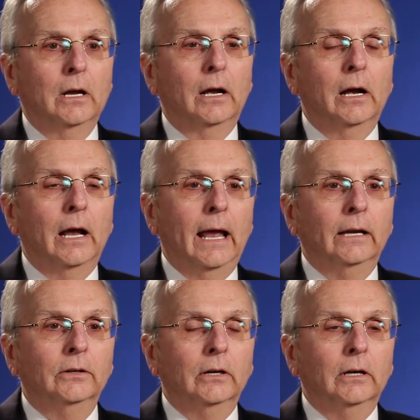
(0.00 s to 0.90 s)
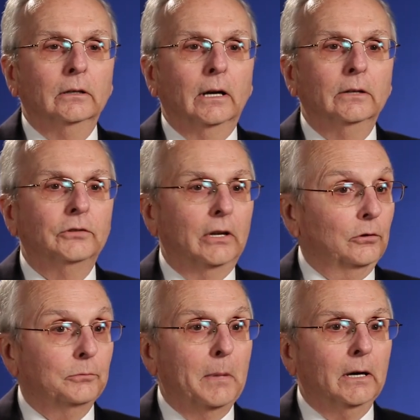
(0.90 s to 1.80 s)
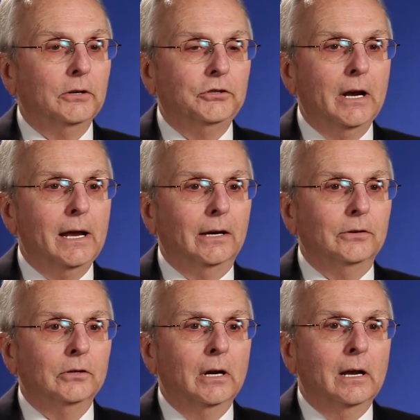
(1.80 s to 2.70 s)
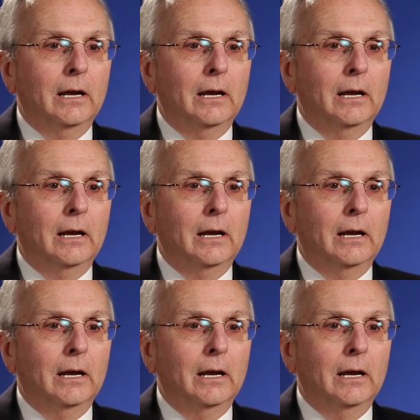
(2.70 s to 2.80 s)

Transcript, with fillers: uh, and, uh, and said, There's been a change.